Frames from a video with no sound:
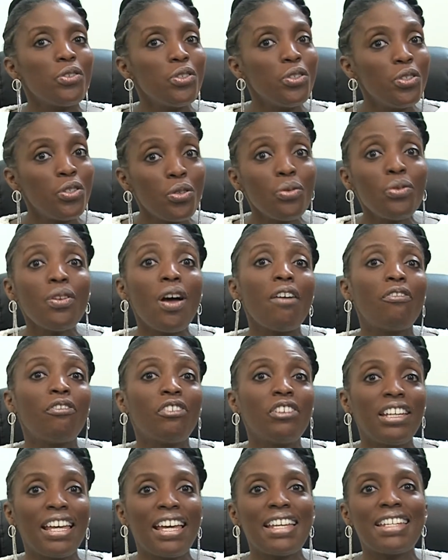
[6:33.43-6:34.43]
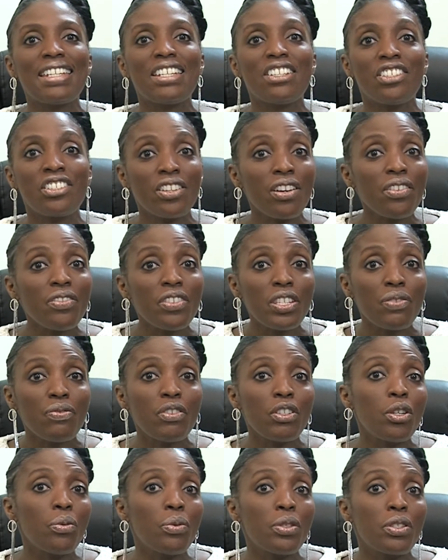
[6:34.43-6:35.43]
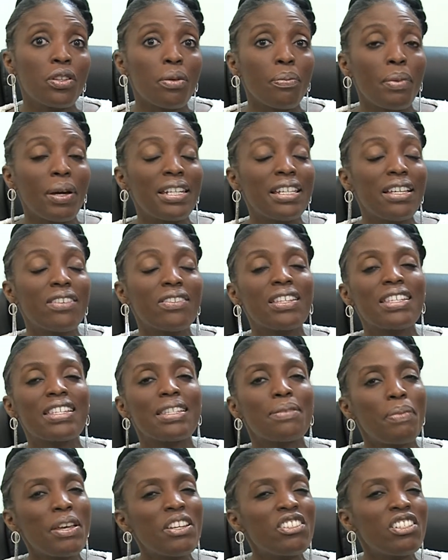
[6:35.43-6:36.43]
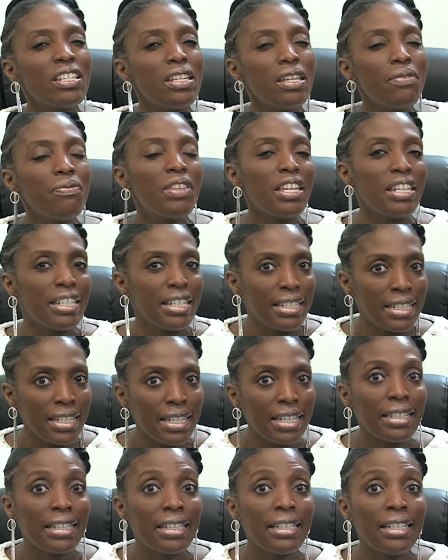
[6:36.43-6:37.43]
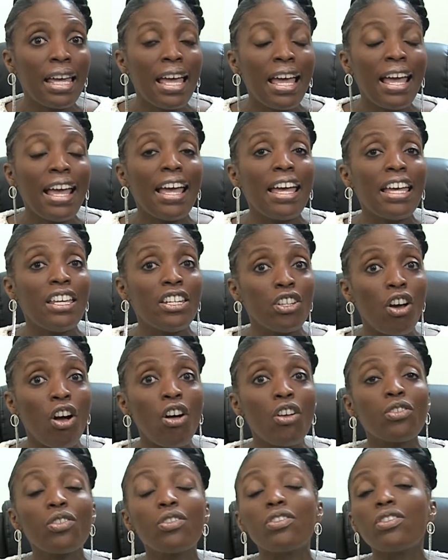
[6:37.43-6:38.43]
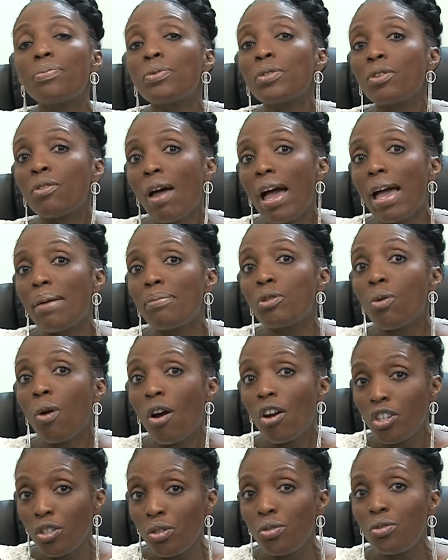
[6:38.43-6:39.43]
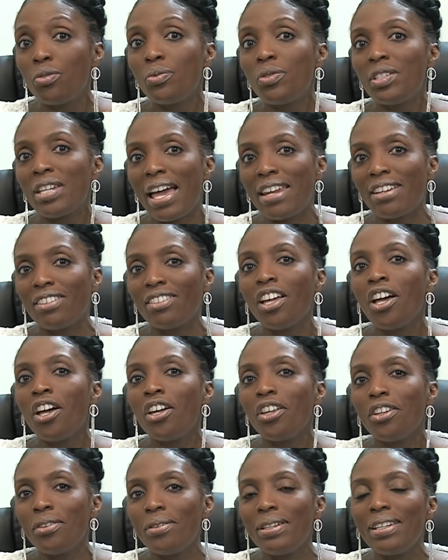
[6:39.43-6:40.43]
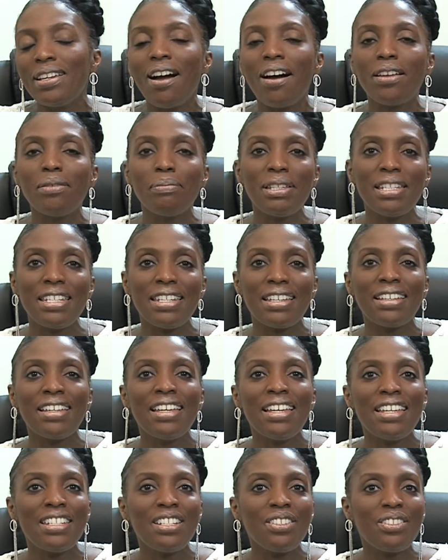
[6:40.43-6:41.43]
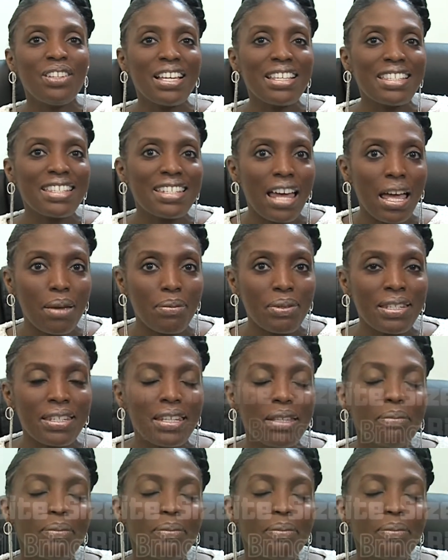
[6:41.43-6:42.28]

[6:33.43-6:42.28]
do not forget to share this video with somebody else, especially if they need healing. And also subscribe to our YouTube channel, Knowing God Media. Till next time, stay